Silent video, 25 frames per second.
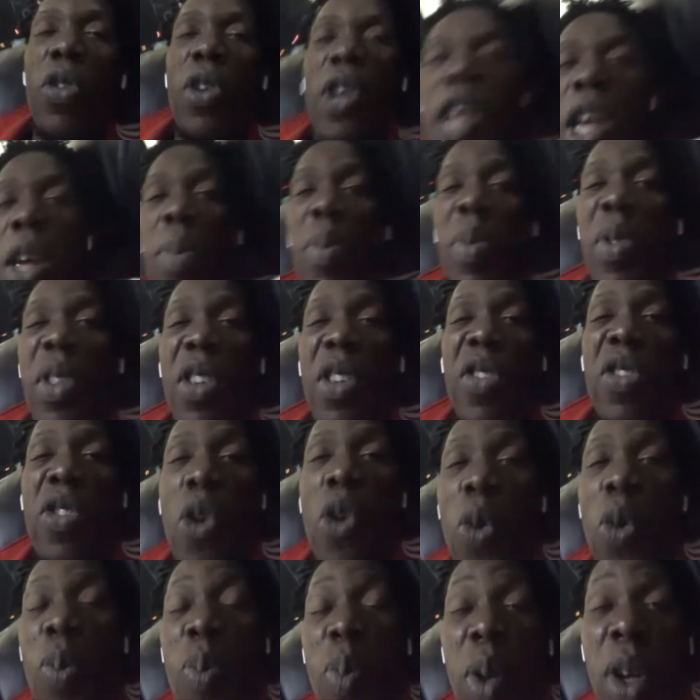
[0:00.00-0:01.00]
gape, there's
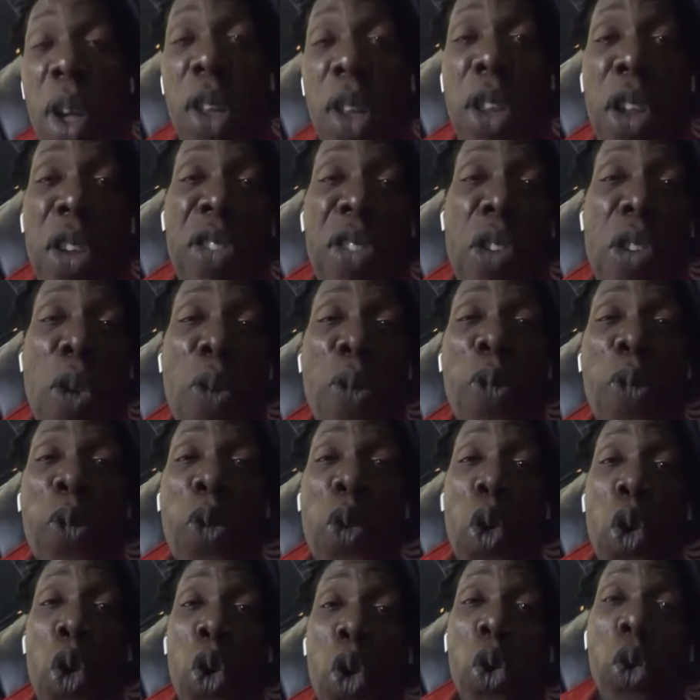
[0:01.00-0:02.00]
no pill, there's no
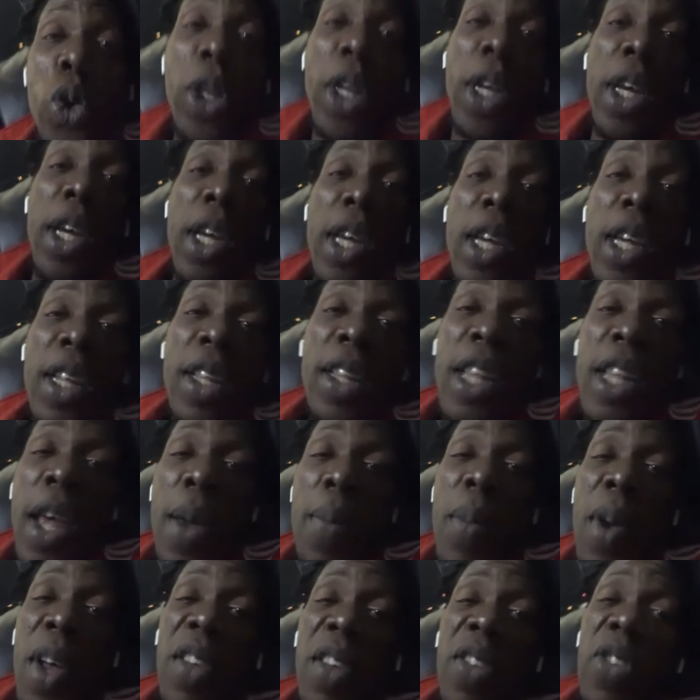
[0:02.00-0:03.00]
food
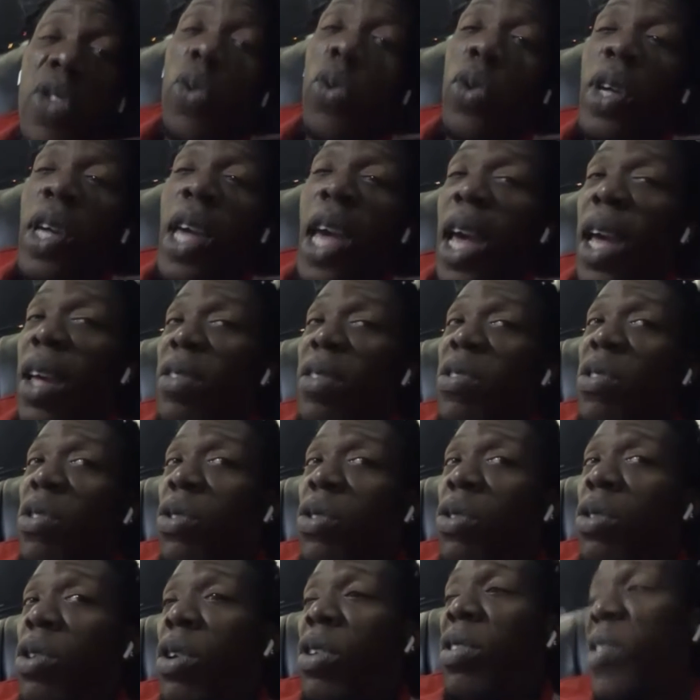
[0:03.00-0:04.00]
that makes you gay.
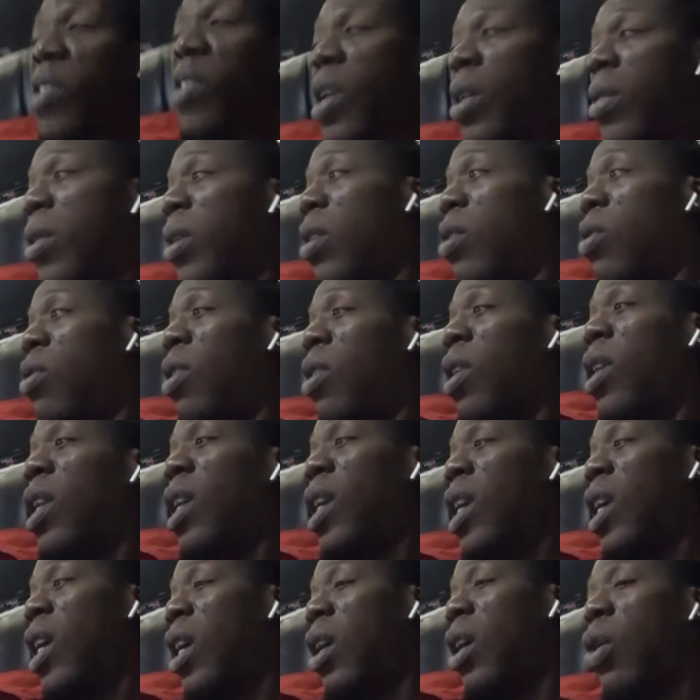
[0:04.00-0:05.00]
So there's nothing you
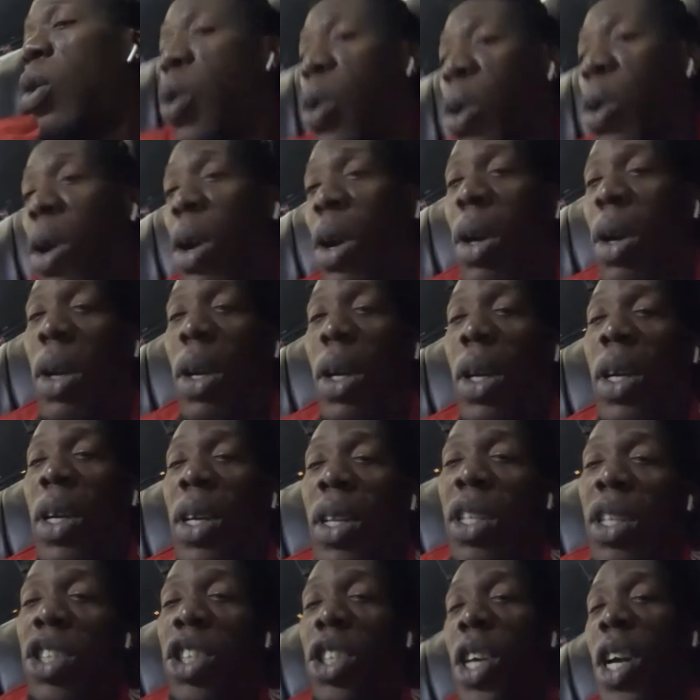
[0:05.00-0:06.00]
can eat or
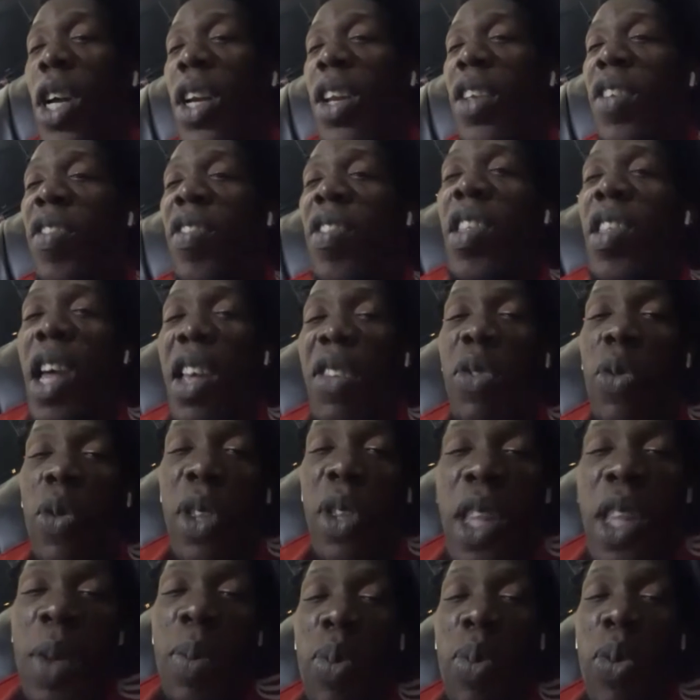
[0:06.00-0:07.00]
that's
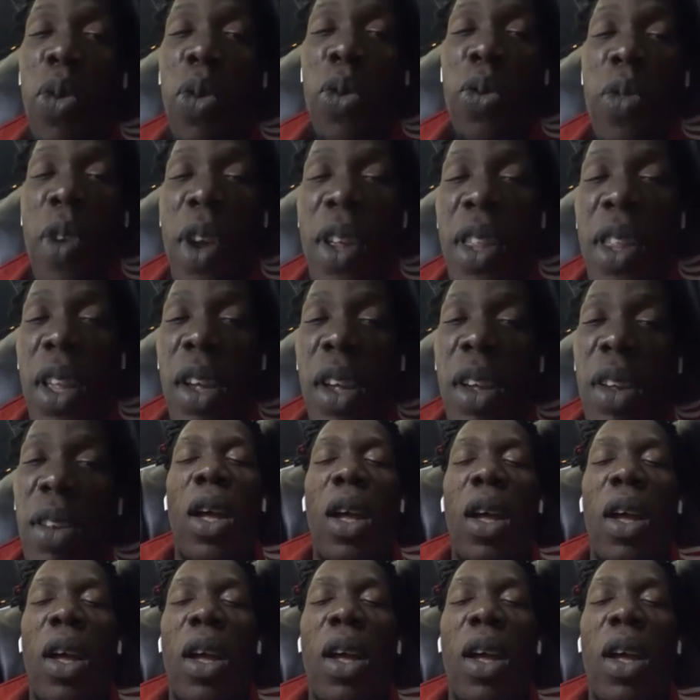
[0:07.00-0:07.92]
what they proved right there.